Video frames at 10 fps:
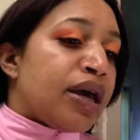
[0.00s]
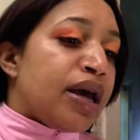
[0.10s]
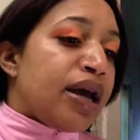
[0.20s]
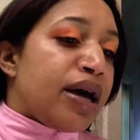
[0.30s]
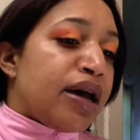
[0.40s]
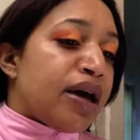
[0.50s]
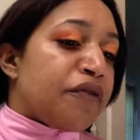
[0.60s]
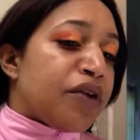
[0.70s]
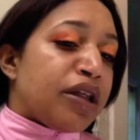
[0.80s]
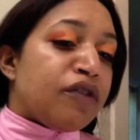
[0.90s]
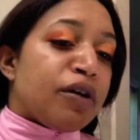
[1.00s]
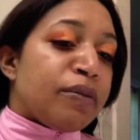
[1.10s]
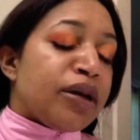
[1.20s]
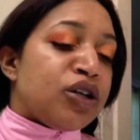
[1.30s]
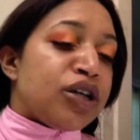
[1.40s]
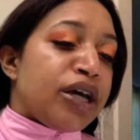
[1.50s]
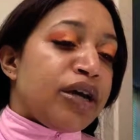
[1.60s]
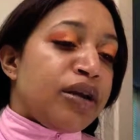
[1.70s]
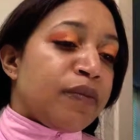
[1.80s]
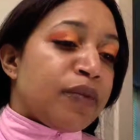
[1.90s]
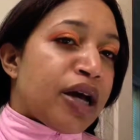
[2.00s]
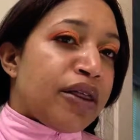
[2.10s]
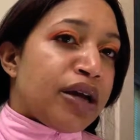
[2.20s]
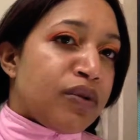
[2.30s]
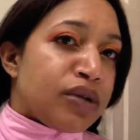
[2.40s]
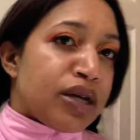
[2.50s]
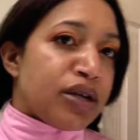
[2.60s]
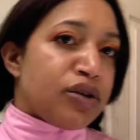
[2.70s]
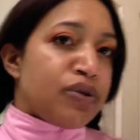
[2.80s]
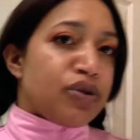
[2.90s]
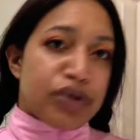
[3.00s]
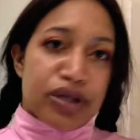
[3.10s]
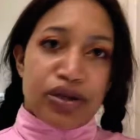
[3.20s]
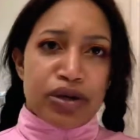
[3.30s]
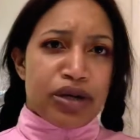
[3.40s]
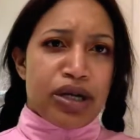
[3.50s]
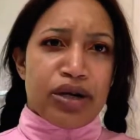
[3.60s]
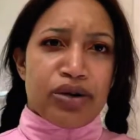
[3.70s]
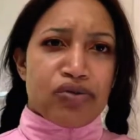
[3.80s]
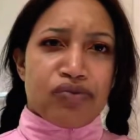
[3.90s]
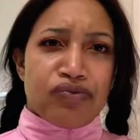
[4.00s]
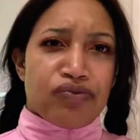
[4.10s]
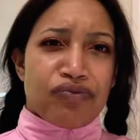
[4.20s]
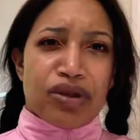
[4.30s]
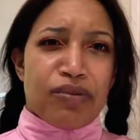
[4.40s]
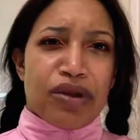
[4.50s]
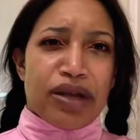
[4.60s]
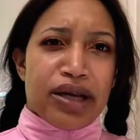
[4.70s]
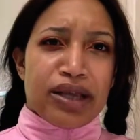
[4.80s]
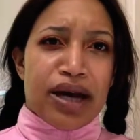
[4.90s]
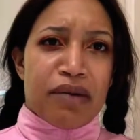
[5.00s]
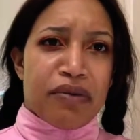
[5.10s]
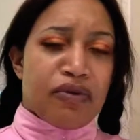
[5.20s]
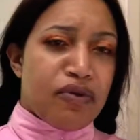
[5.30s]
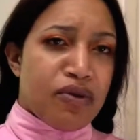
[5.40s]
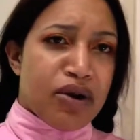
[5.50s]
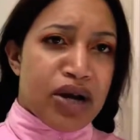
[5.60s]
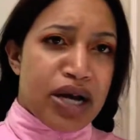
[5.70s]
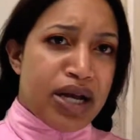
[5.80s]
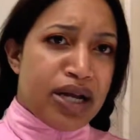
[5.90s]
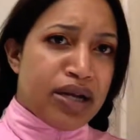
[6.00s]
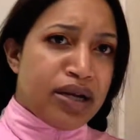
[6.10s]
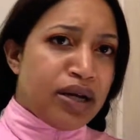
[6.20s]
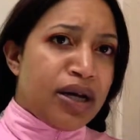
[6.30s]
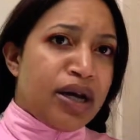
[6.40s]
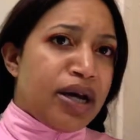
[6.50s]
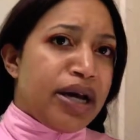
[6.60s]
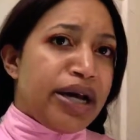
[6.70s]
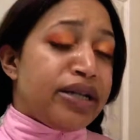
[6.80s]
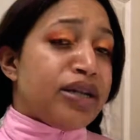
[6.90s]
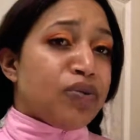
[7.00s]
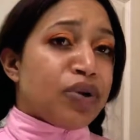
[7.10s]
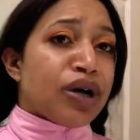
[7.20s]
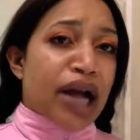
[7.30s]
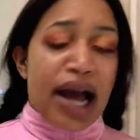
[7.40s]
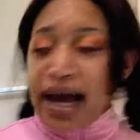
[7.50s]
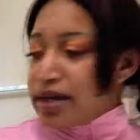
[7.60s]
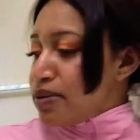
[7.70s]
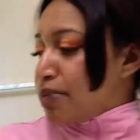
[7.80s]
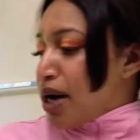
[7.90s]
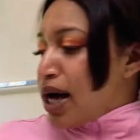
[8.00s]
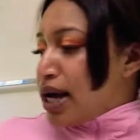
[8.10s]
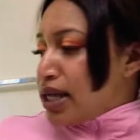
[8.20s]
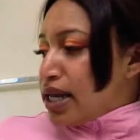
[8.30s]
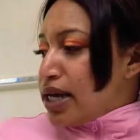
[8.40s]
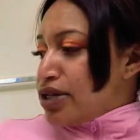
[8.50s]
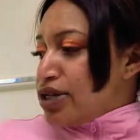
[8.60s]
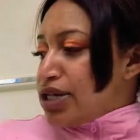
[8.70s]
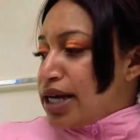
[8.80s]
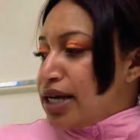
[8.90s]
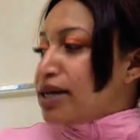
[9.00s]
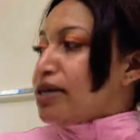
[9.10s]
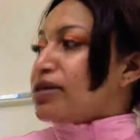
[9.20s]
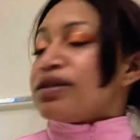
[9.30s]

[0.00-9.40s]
And I finally found my shade. I think I was like doing 330 or something like that before, and it didn't work. I had to buy a lighter shade.